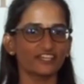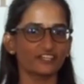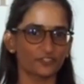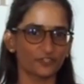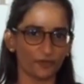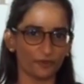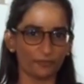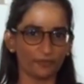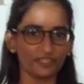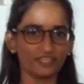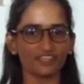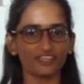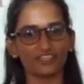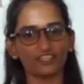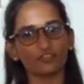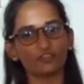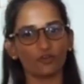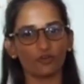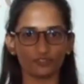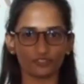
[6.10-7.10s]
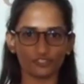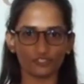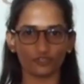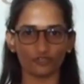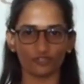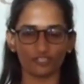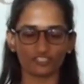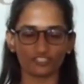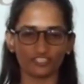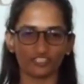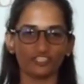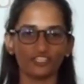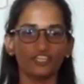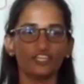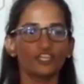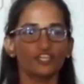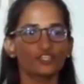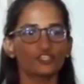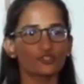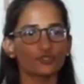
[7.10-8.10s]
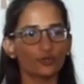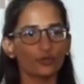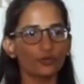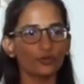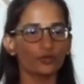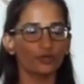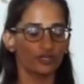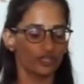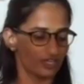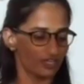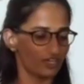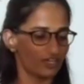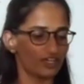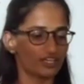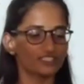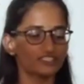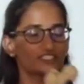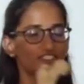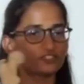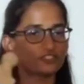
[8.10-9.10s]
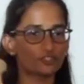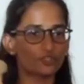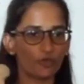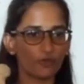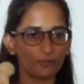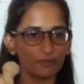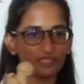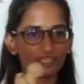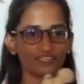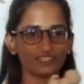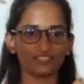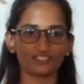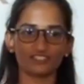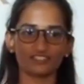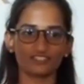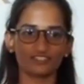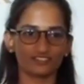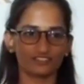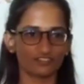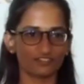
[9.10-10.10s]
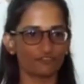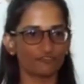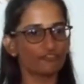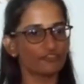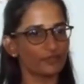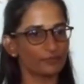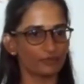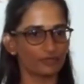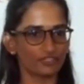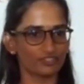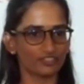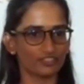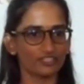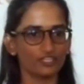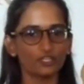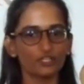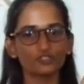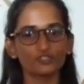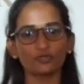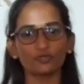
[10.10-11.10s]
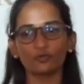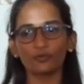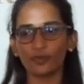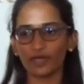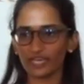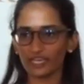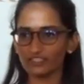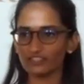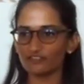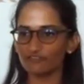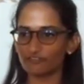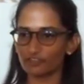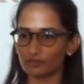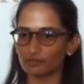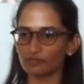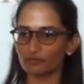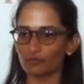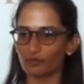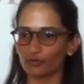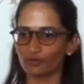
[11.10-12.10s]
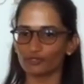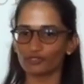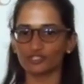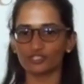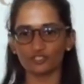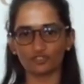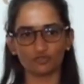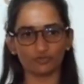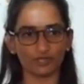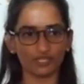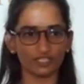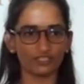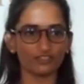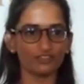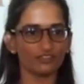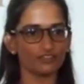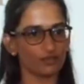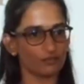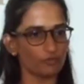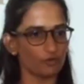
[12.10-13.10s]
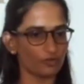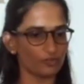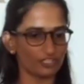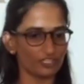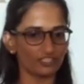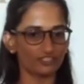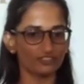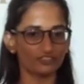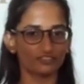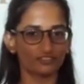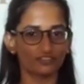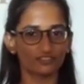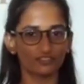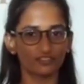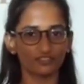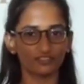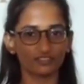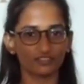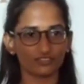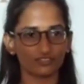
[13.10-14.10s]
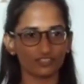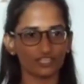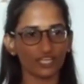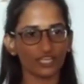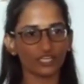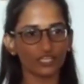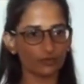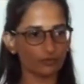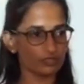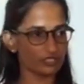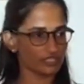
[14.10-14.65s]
a topic in osteology. So the topic is femur. So where the femur bone is situated in our body? Can anyone